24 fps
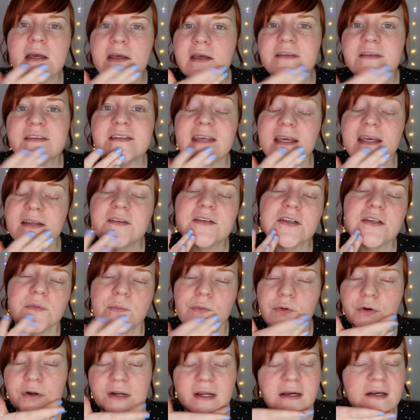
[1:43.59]
scented
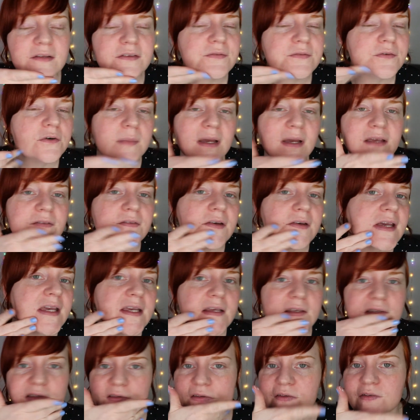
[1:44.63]
products for my
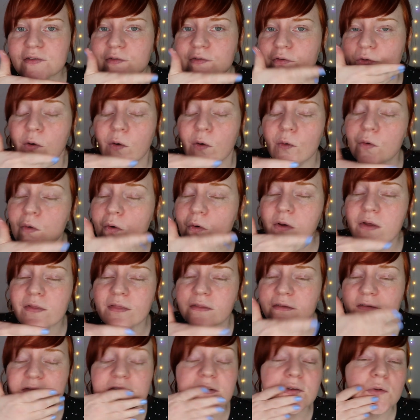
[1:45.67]
face, so
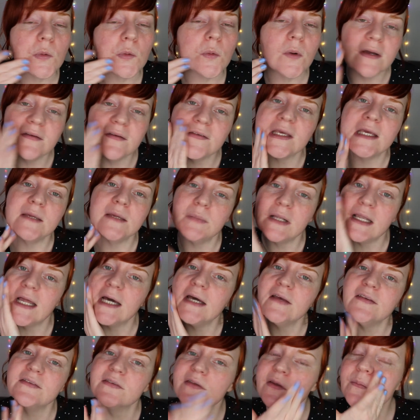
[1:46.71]
this is always a
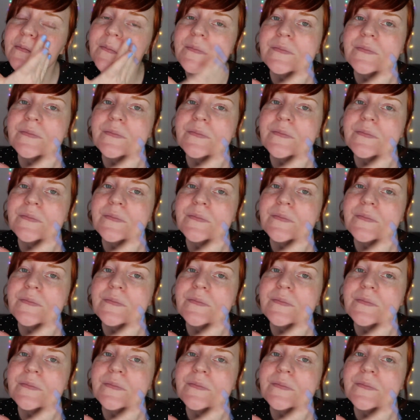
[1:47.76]
plus.